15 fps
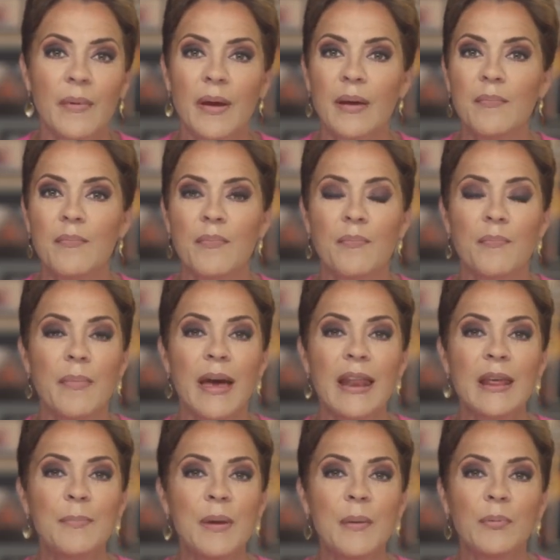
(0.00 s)
And
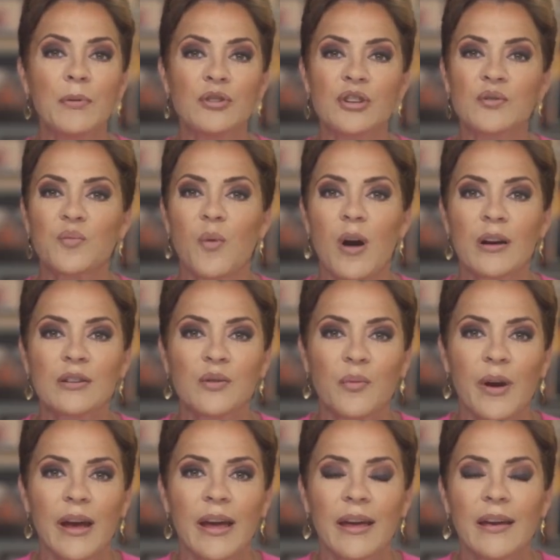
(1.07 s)
many people just walked
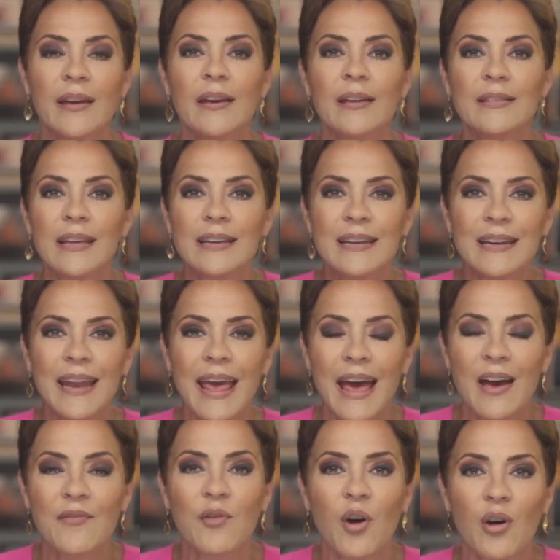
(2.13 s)
away. They didn't
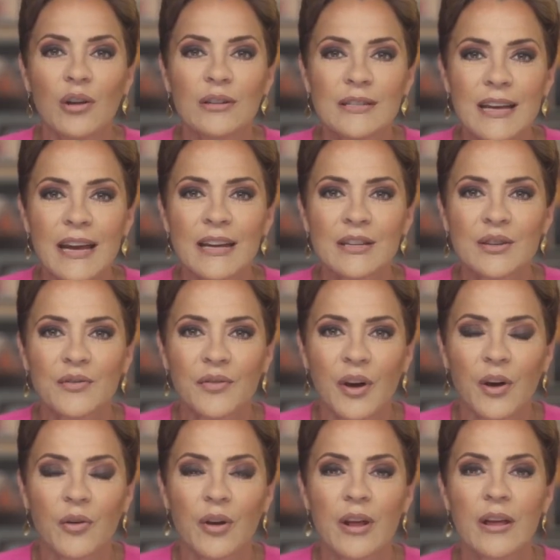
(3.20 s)
have all day to
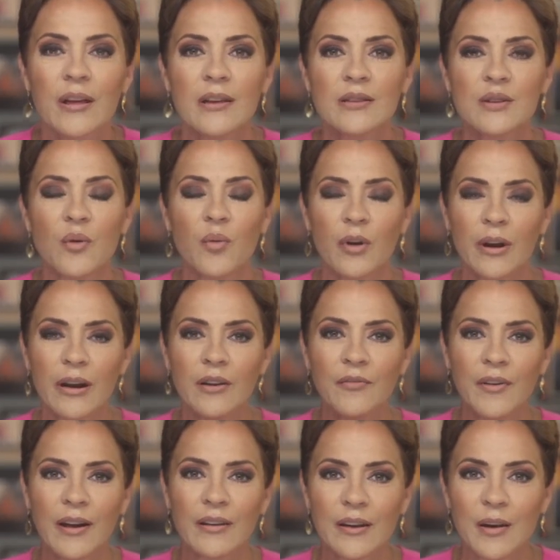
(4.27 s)
vote. So we're going to
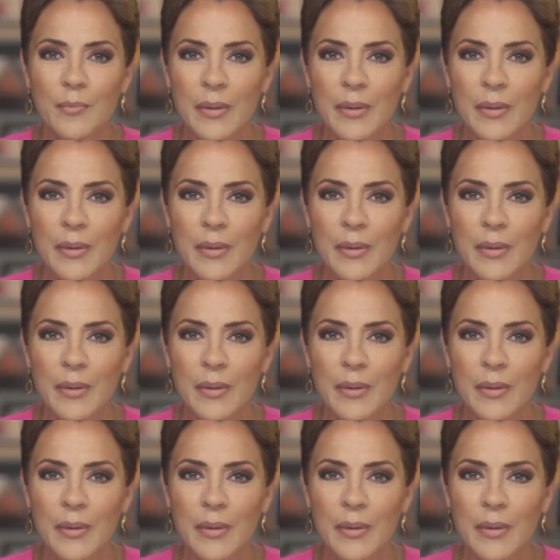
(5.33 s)
file an